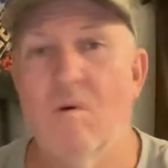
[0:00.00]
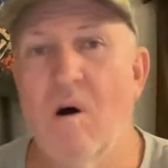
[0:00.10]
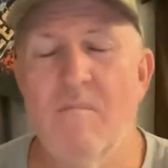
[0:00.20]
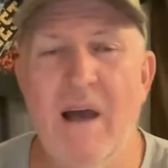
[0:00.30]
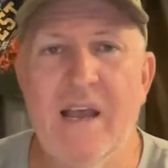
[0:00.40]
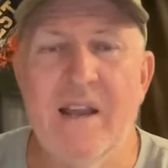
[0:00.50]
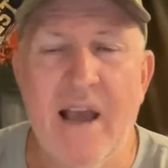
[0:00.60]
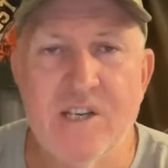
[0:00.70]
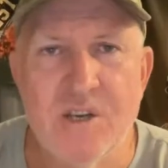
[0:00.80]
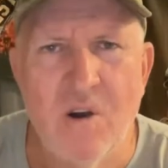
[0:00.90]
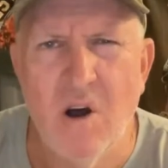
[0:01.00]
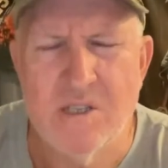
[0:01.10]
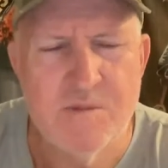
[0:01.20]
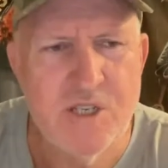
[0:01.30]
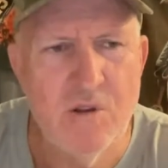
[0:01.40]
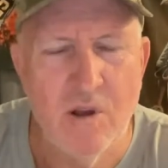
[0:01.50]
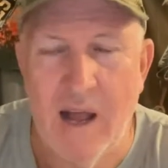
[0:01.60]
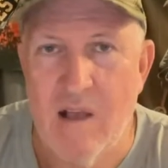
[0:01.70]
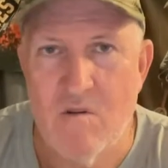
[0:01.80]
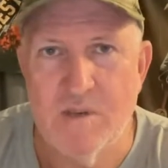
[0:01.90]
I'm back in action, guys. I'm still not
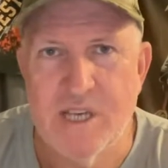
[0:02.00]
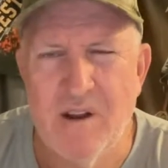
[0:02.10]
100%.